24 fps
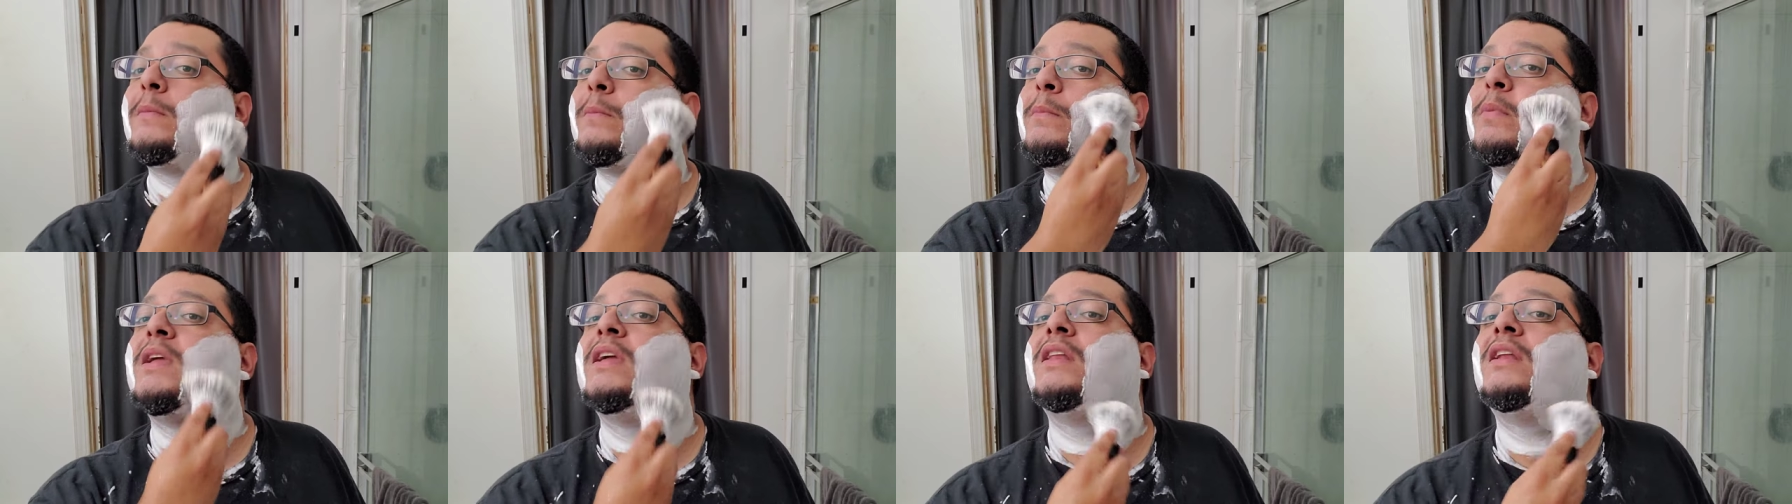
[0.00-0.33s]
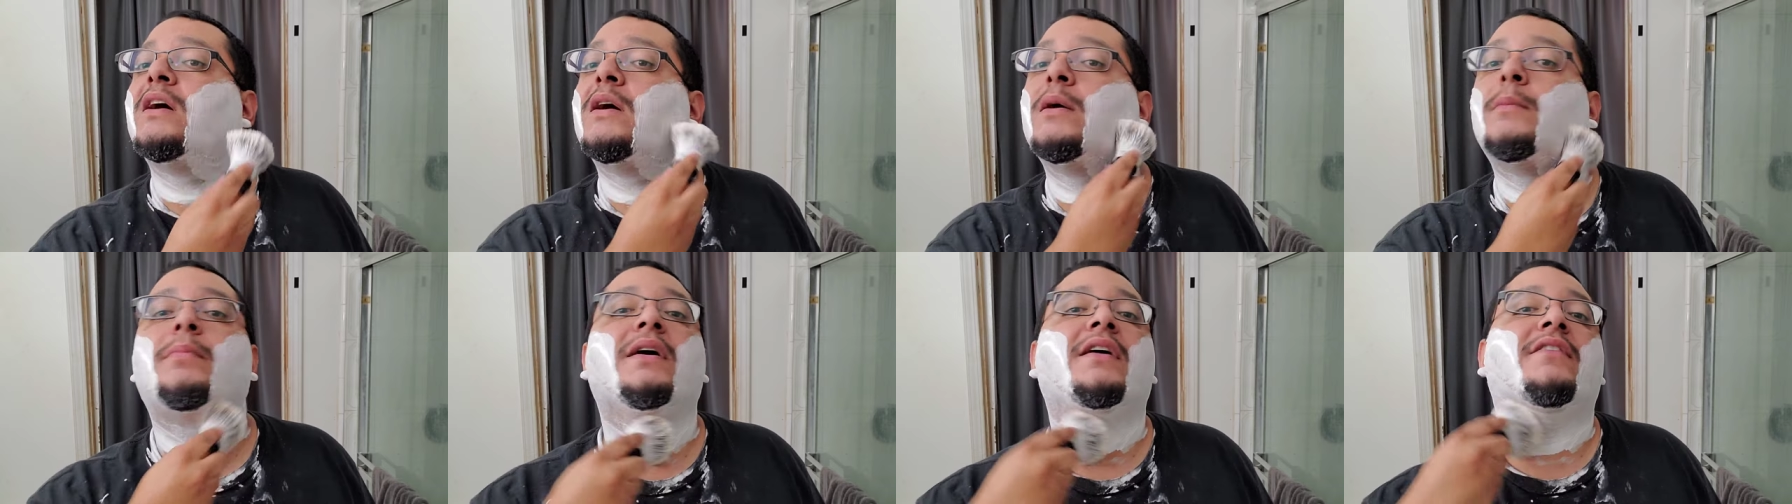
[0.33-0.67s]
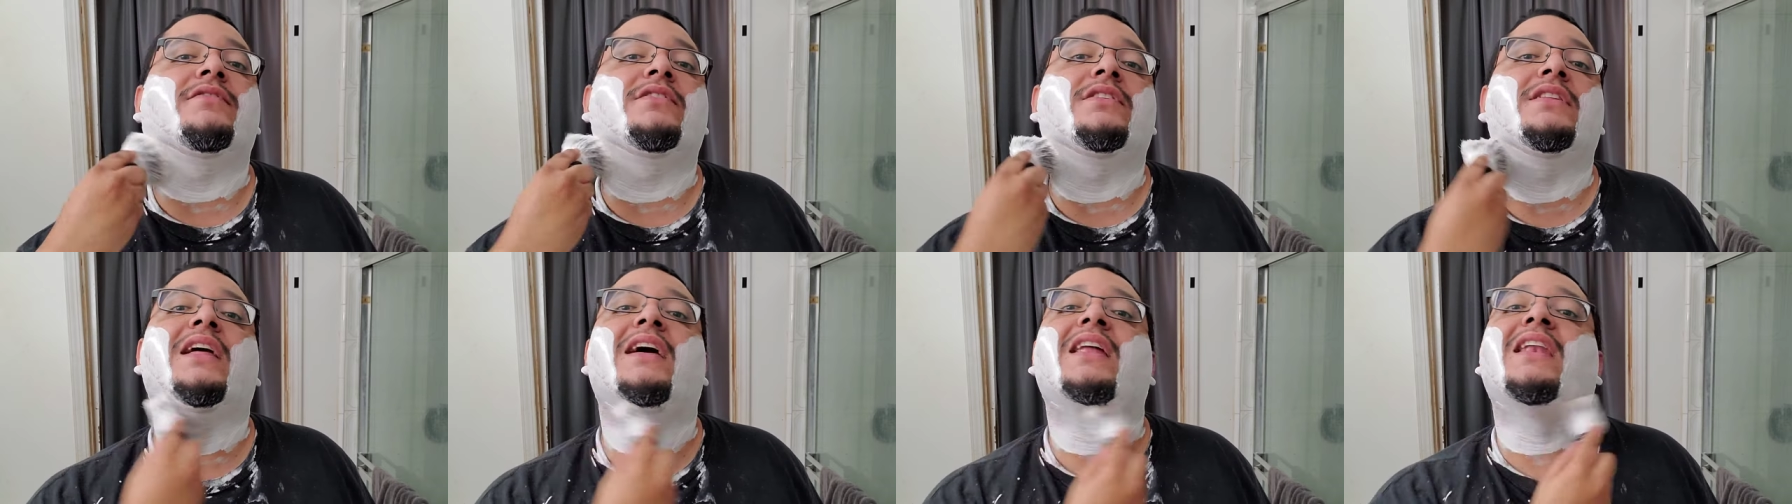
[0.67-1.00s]
beat up
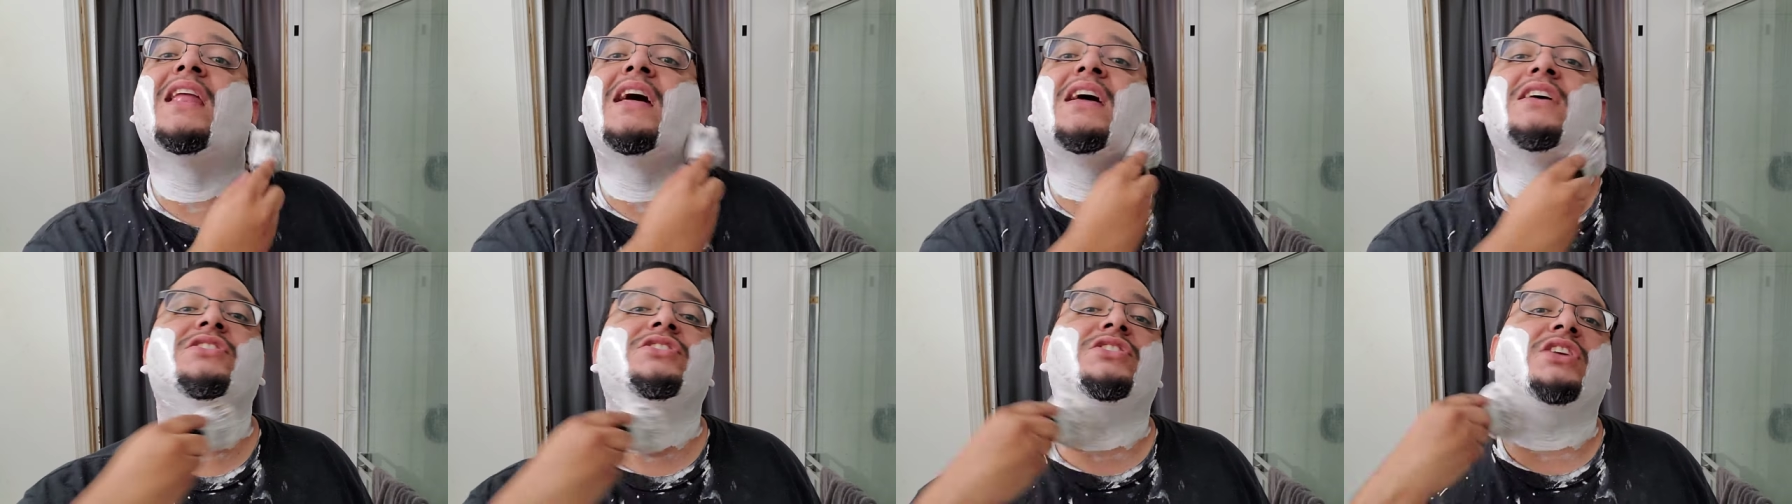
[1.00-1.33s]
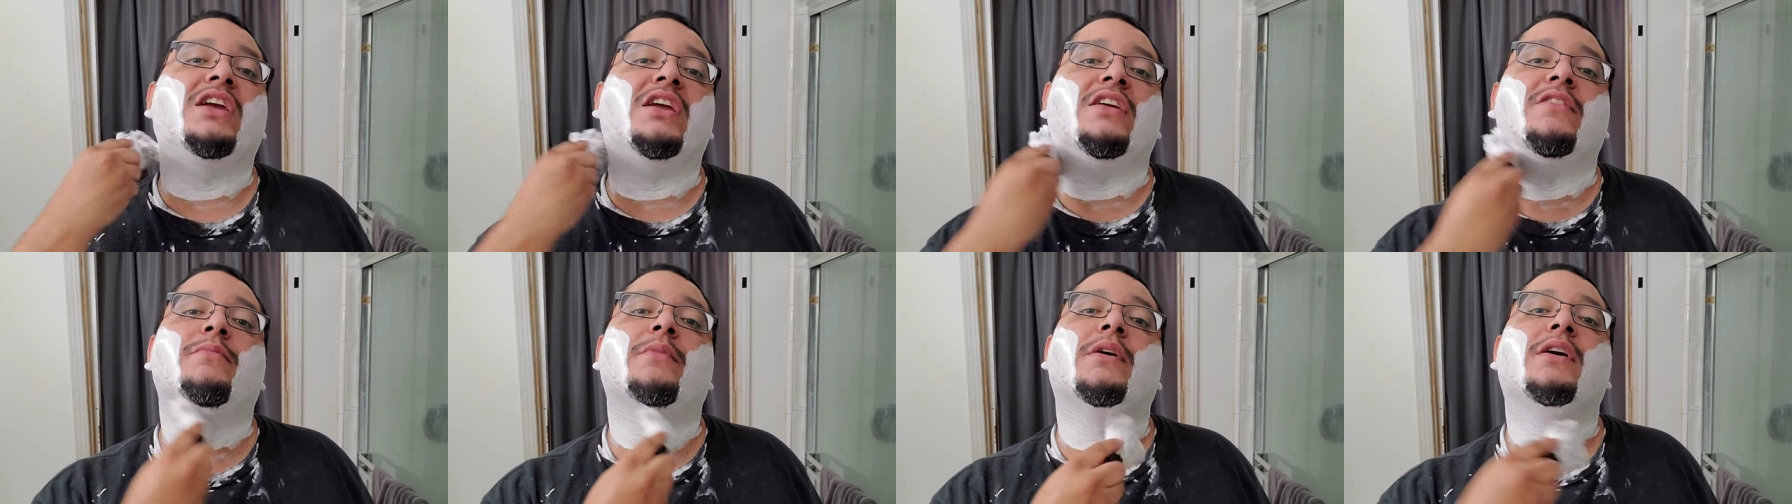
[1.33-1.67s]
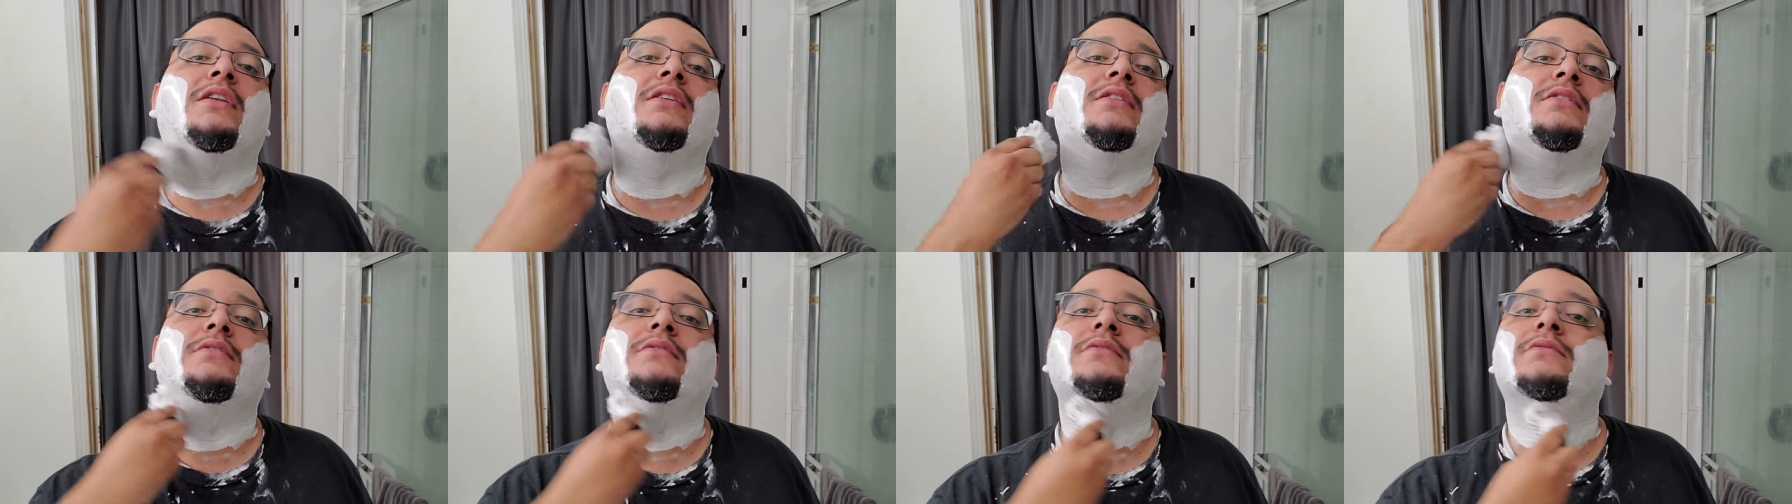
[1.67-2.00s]
after that last shave,
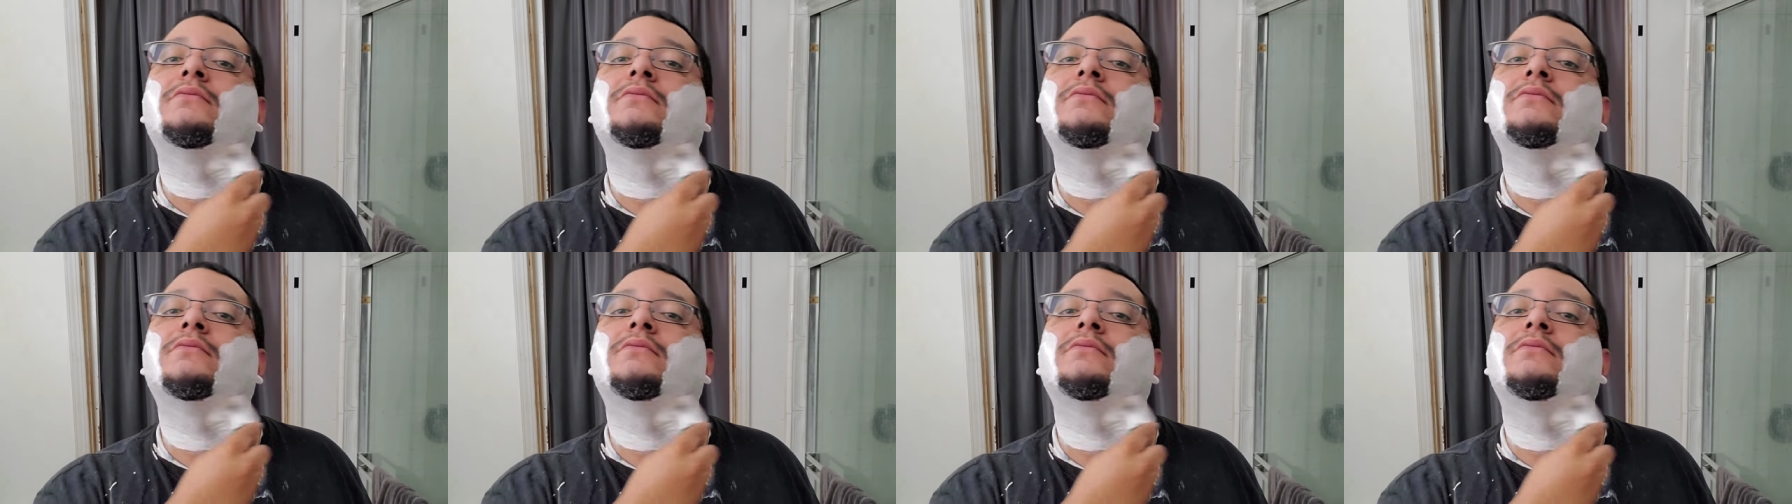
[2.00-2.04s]
man.